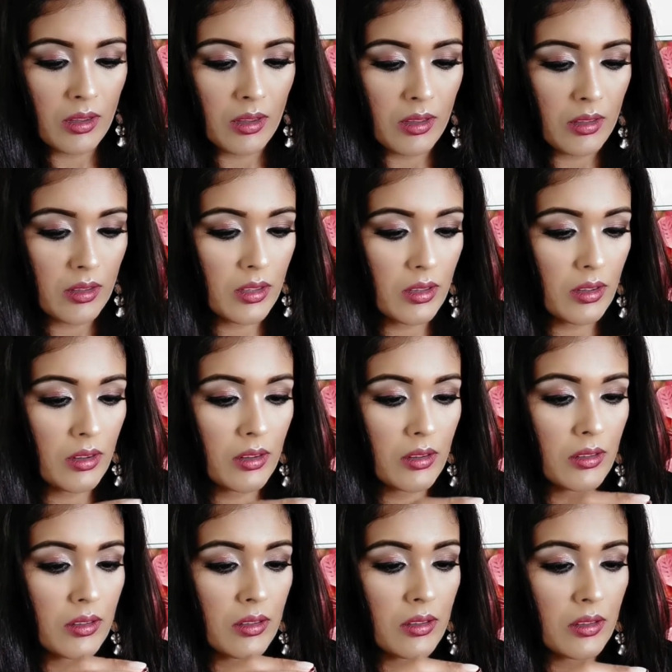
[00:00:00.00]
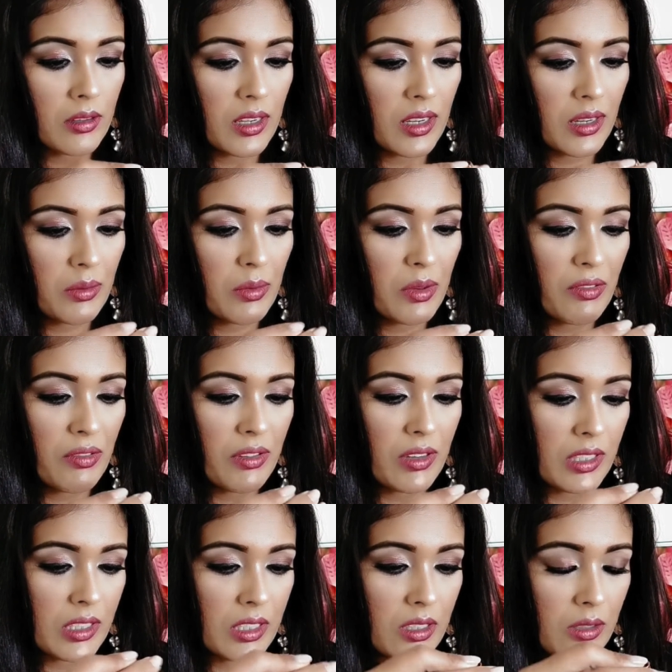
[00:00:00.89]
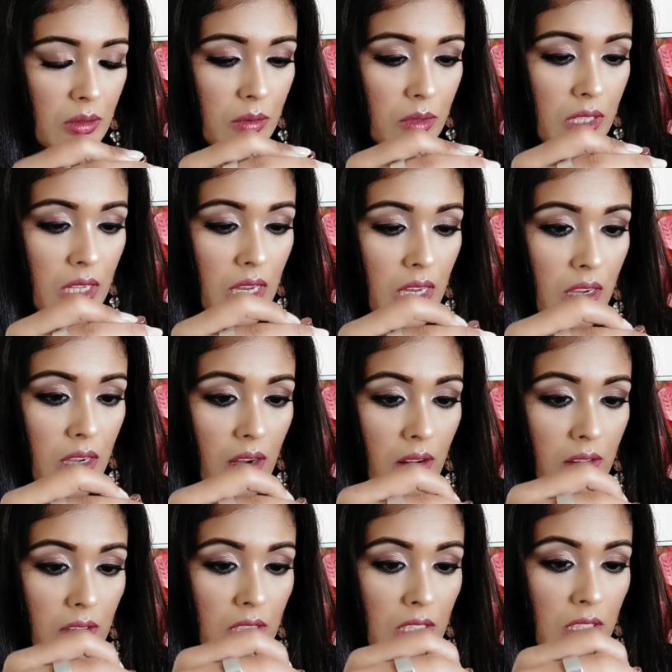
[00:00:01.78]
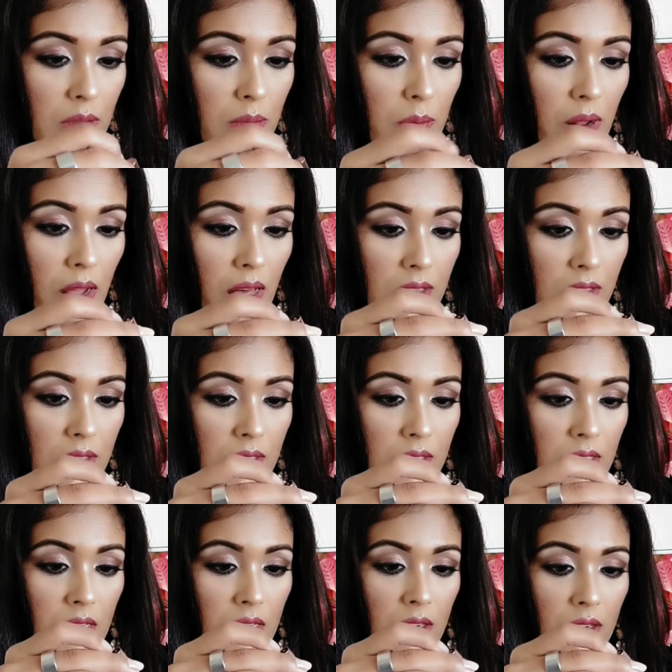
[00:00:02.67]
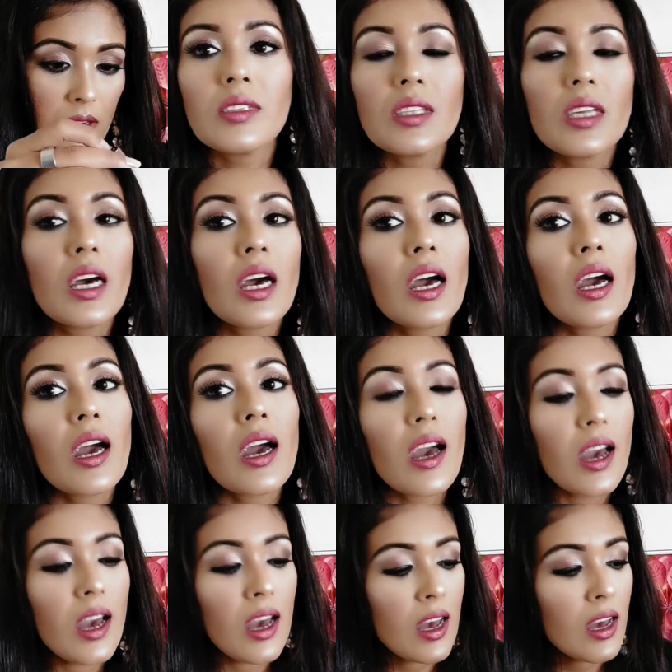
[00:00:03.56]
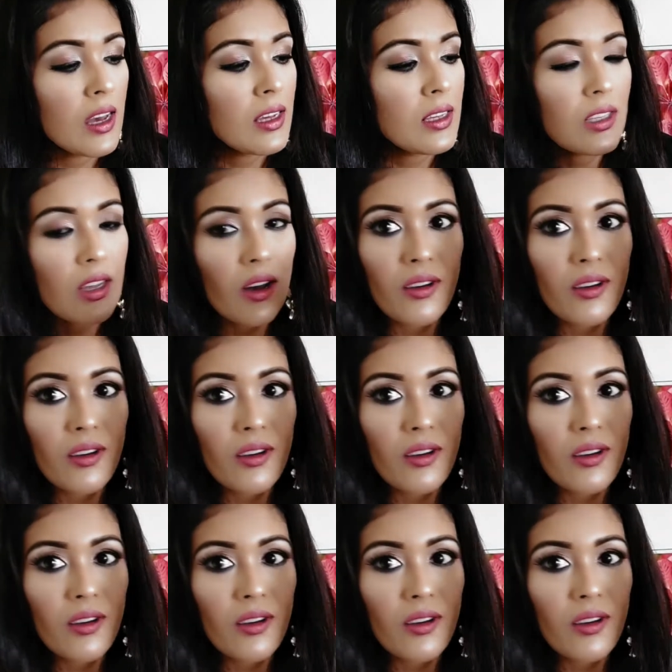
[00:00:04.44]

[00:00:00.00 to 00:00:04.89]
So let me first take out this plastic. So